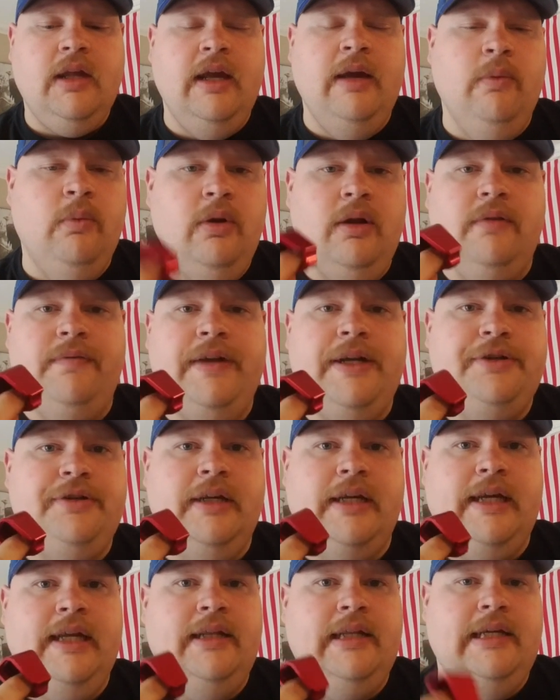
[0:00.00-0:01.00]
And we'll
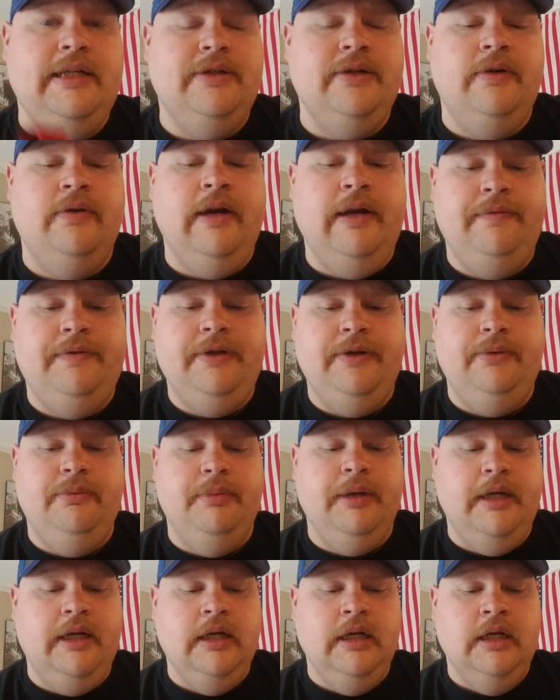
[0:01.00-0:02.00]
eventually get these engraved too.
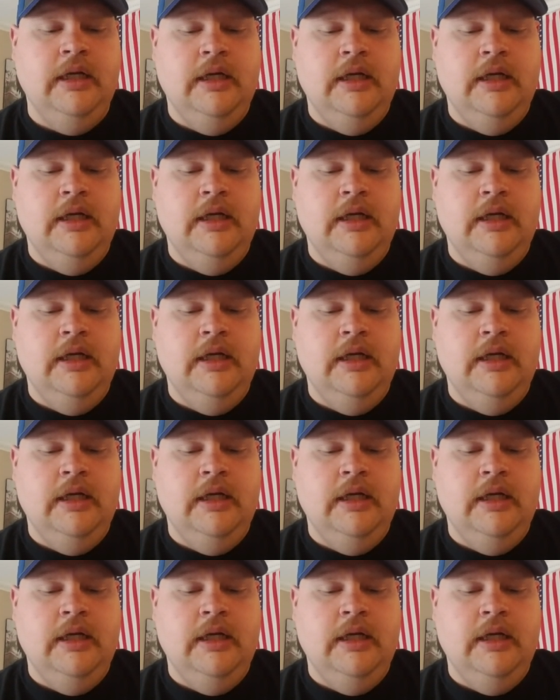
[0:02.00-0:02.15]
But